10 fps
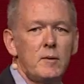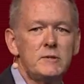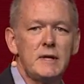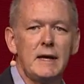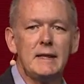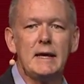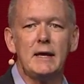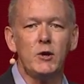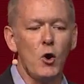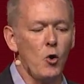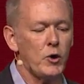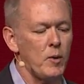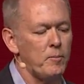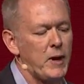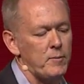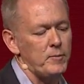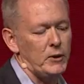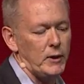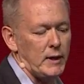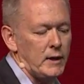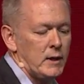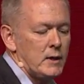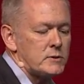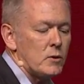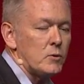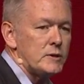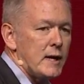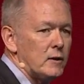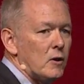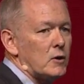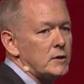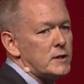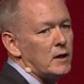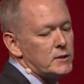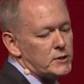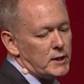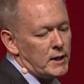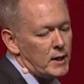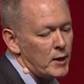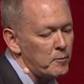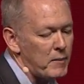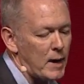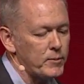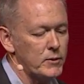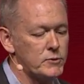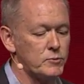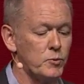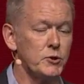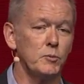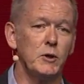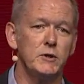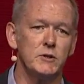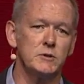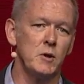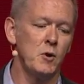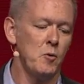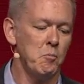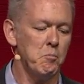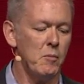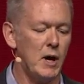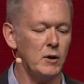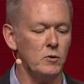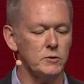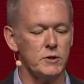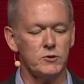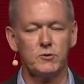comes in the know capability. So Datalog ontology mappers, which are really just models that